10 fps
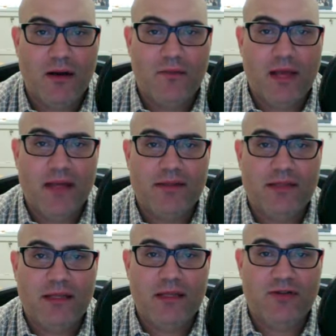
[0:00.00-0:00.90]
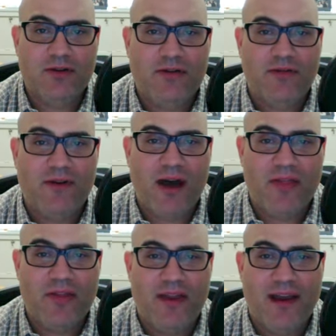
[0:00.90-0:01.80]
as the strict
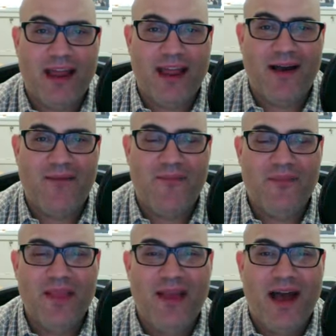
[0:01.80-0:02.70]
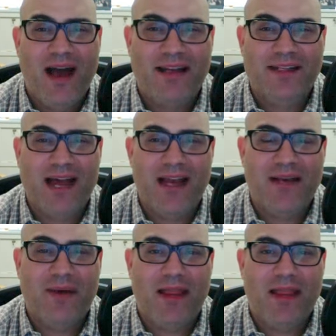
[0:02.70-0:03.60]
father that I am, I decided
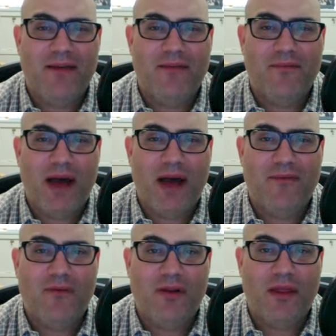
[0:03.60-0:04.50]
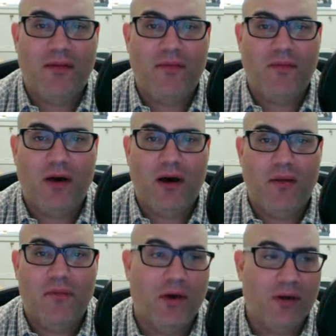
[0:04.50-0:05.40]
to buy it for them.
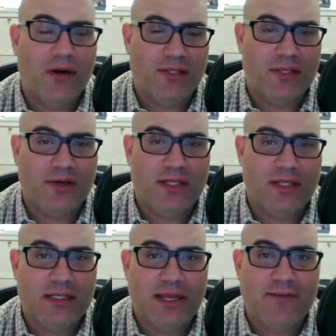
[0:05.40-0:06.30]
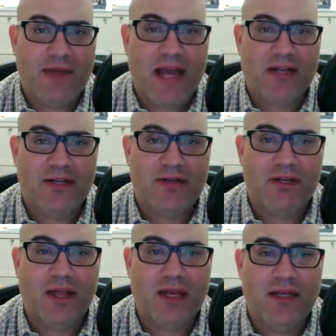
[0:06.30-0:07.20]
No, in all seriousness, I'm actually
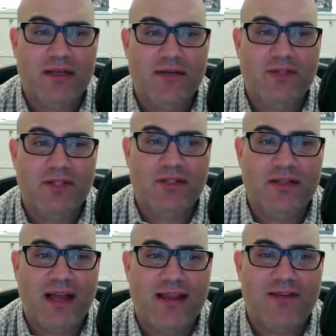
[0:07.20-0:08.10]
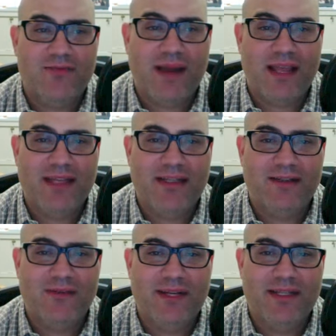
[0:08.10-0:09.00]
I used my kids a
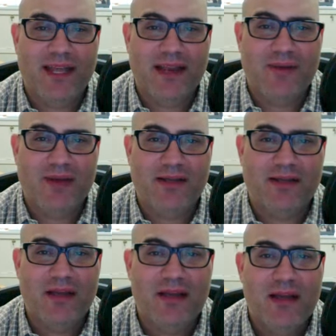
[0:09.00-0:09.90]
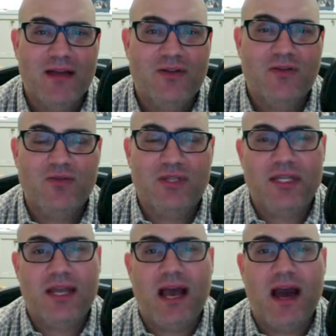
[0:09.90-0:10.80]
little bit as guinea pigs to
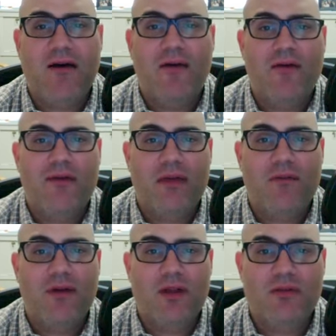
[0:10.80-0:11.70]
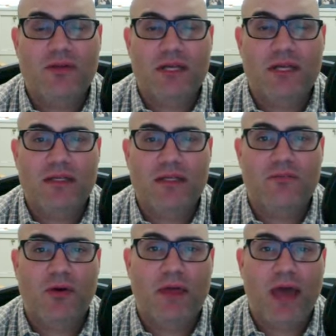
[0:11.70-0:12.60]
see how they would use these
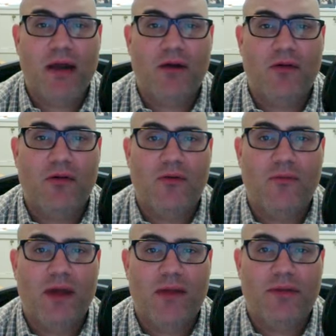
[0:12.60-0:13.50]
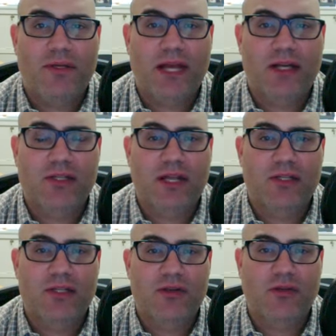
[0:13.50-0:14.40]
both at home and potentially
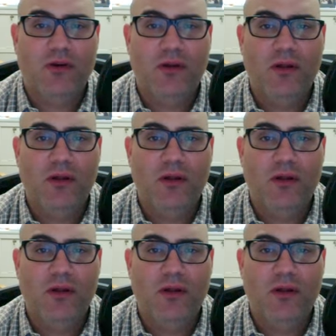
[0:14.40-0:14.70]
at school.